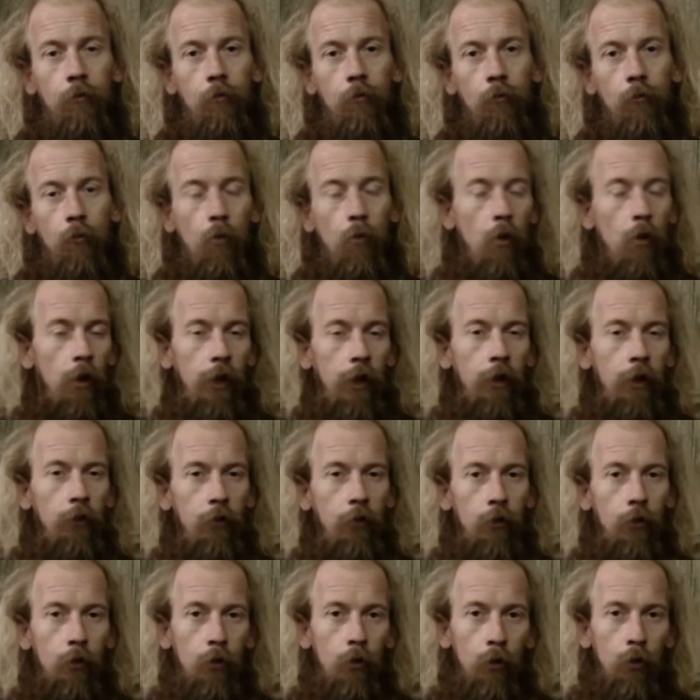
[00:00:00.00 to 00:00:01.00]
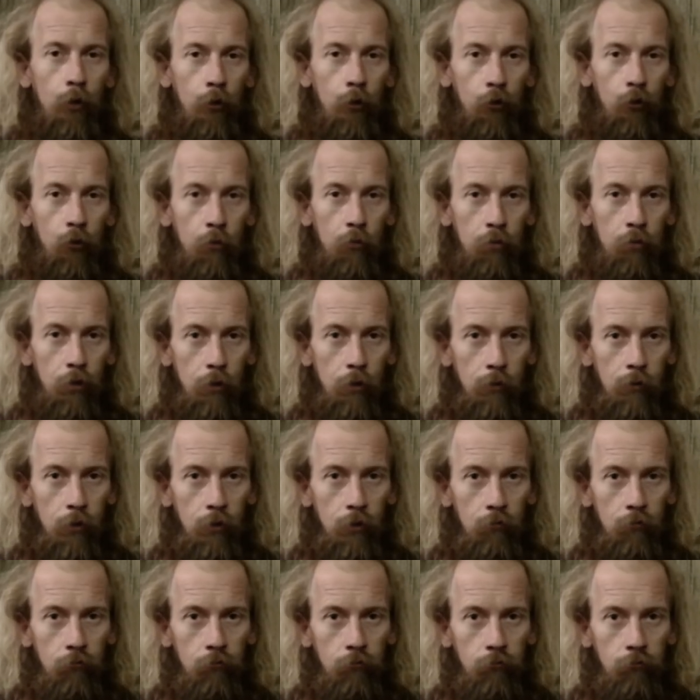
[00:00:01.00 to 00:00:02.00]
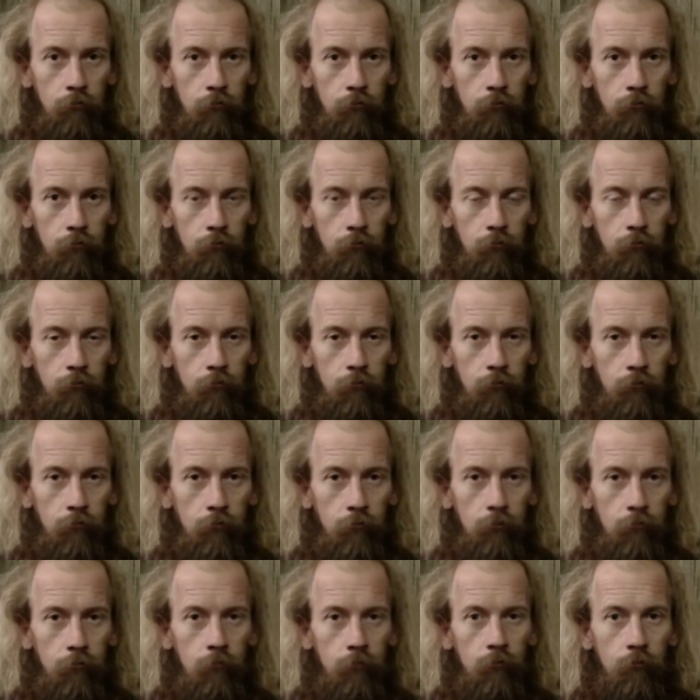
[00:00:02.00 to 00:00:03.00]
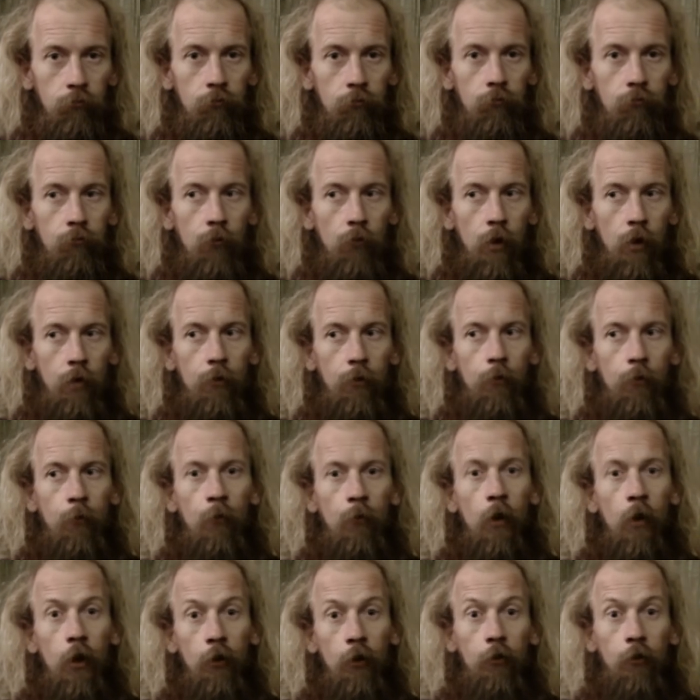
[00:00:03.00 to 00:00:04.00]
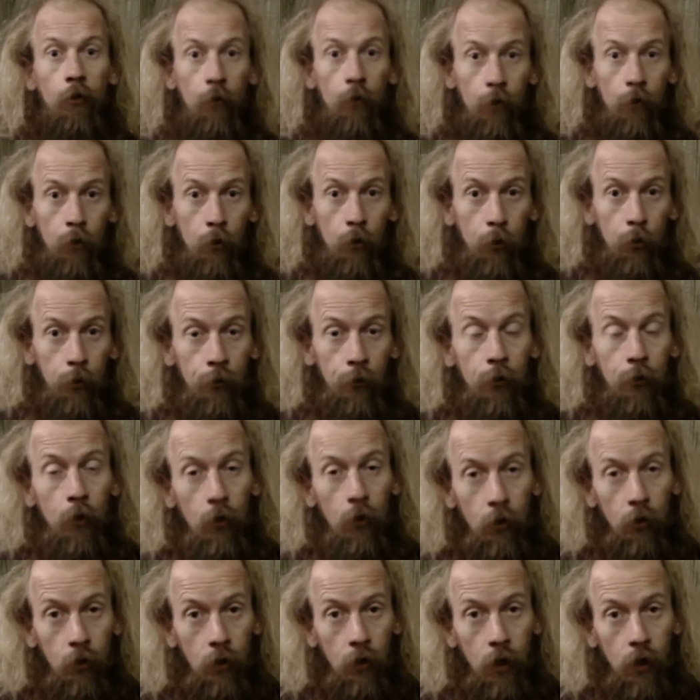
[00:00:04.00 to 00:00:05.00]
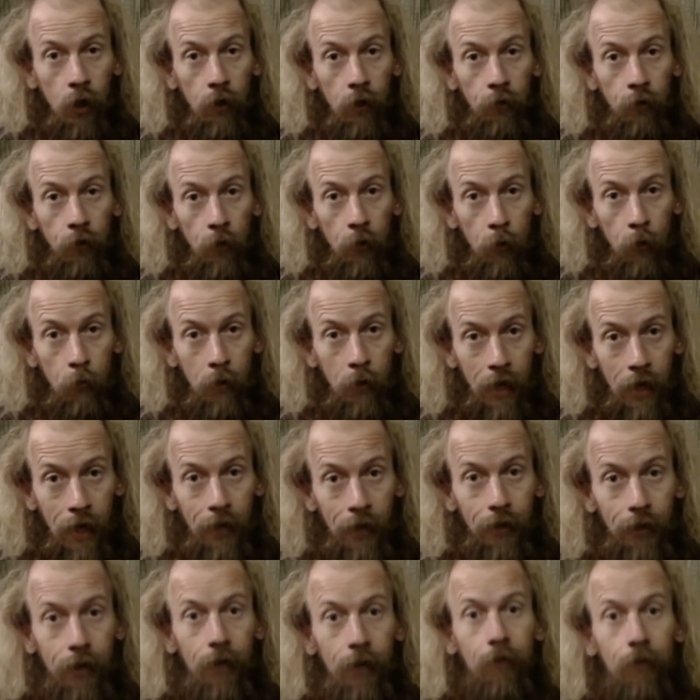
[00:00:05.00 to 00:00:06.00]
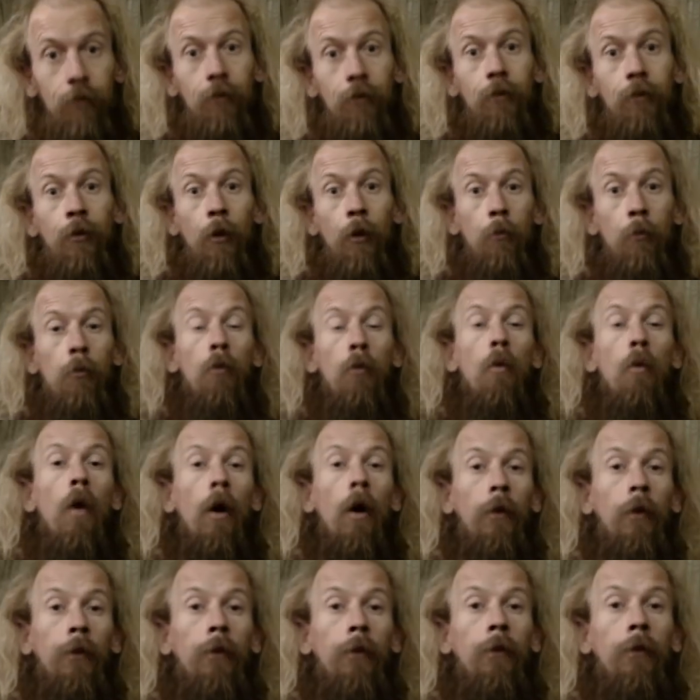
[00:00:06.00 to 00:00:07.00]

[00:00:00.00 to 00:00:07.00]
What is the causal problem? Well, first of all, we've got to look after the planet, number one.